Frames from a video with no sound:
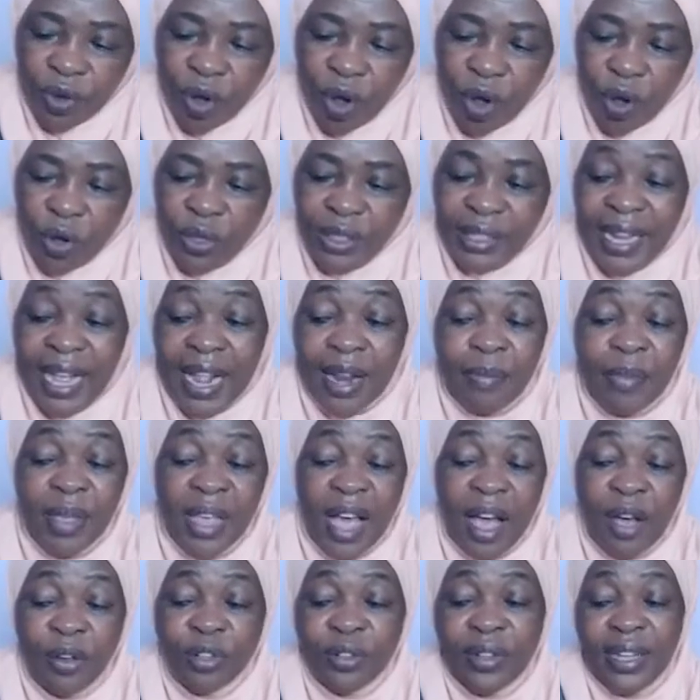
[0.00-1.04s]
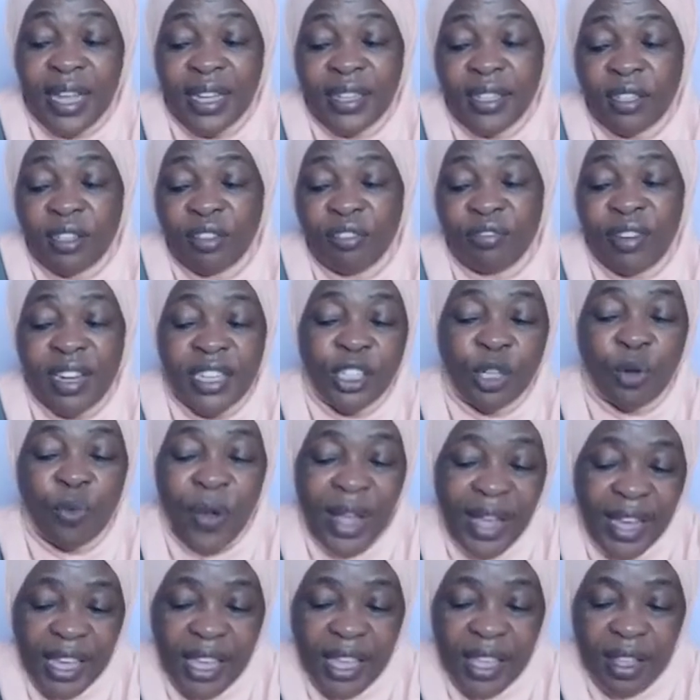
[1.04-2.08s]
Or tell me how to get rich
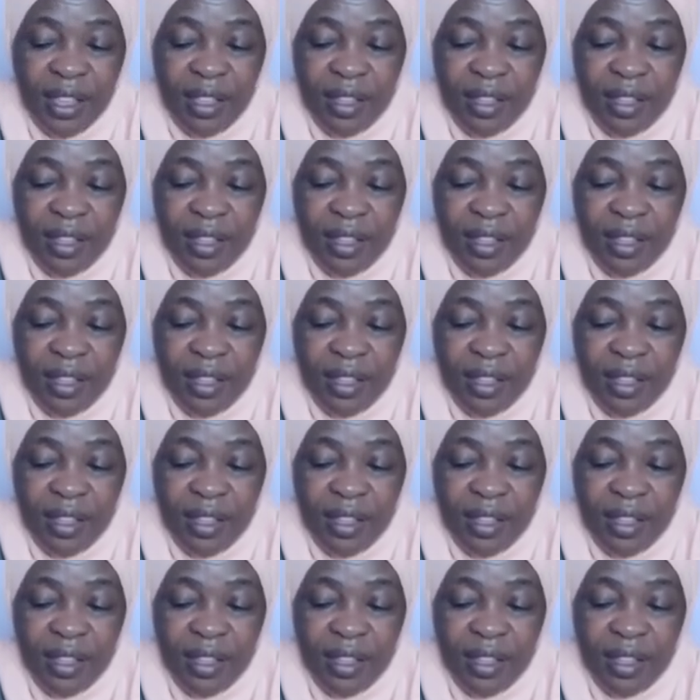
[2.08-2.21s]
quick.